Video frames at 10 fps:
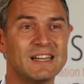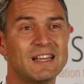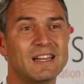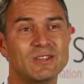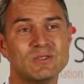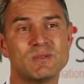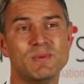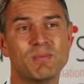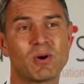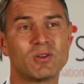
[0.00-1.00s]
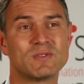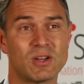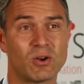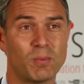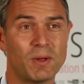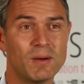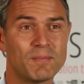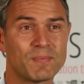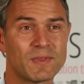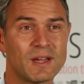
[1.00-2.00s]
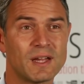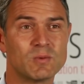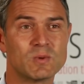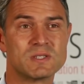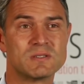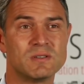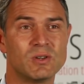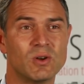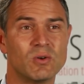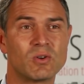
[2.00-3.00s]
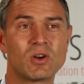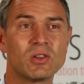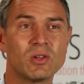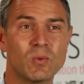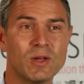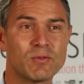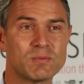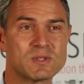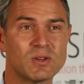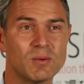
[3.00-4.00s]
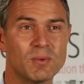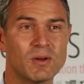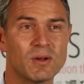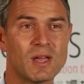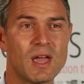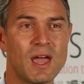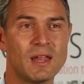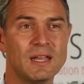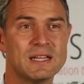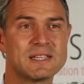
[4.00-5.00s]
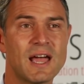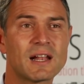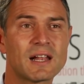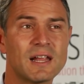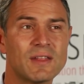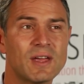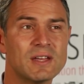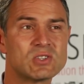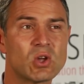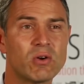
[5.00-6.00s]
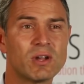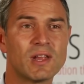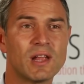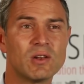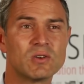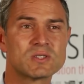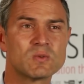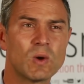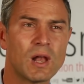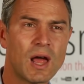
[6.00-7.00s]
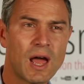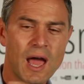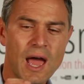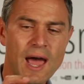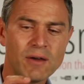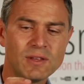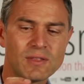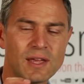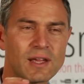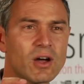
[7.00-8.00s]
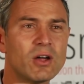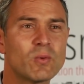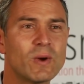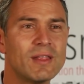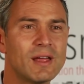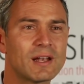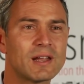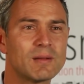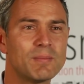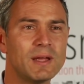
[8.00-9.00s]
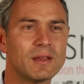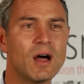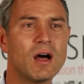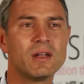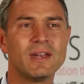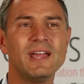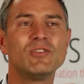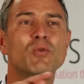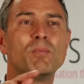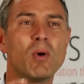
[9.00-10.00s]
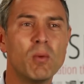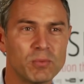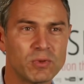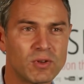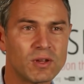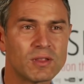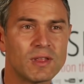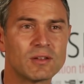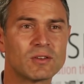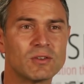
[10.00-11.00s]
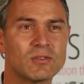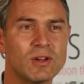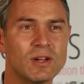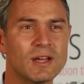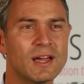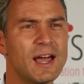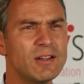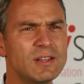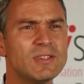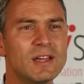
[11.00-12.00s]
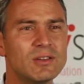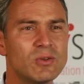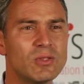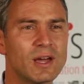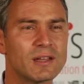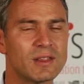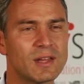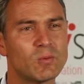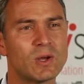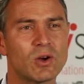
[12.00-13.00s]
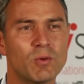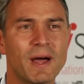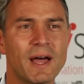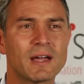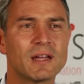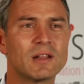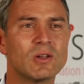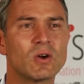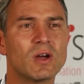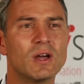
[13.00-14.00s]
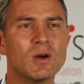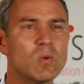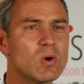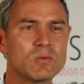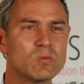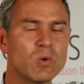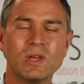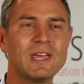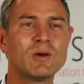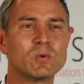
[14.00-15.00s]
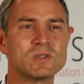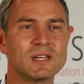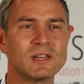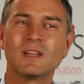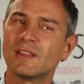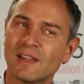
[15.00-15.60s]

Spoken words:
It used to be part of Serbia, and it was, cut away from Serbia. And exactly the historian then looks, well, how did they cut away that little bit? NATO bombed that country. How did they do that? And then we go back and look, what year was it?